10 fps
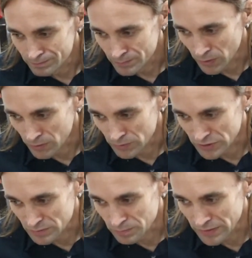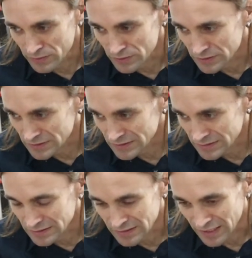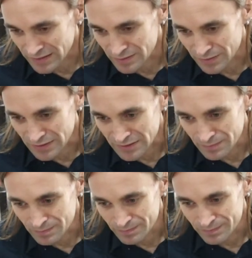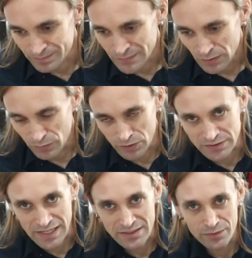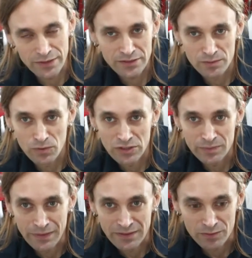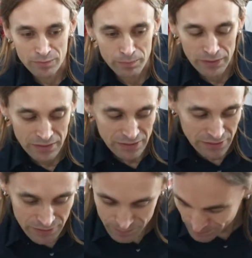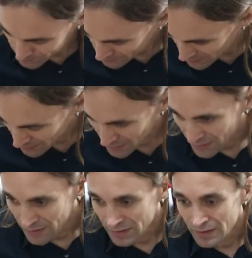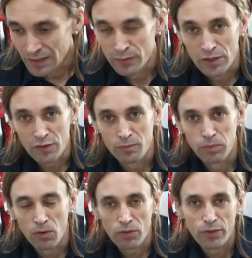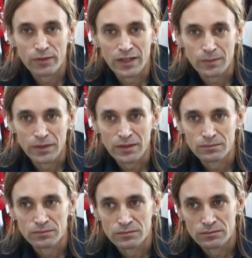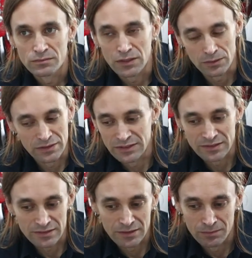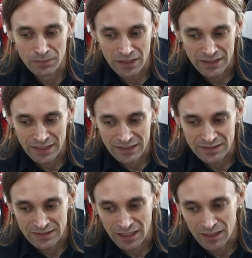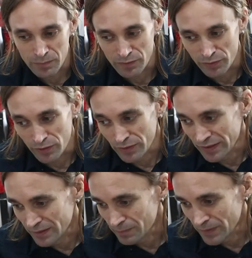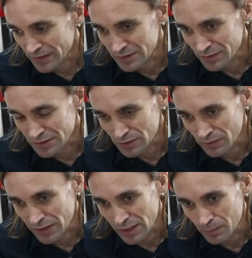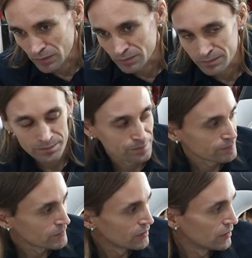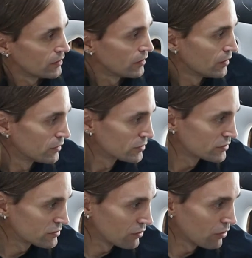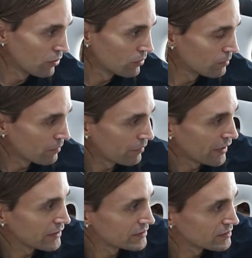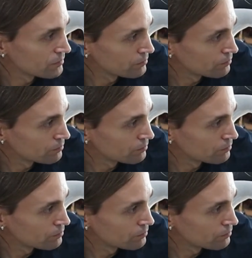point which is better in the AxeFx. Of course, the AxeFx is more expensive, but if you have both, like me, or at least in my case, I prefer the AxeFx over the Kemper. So that is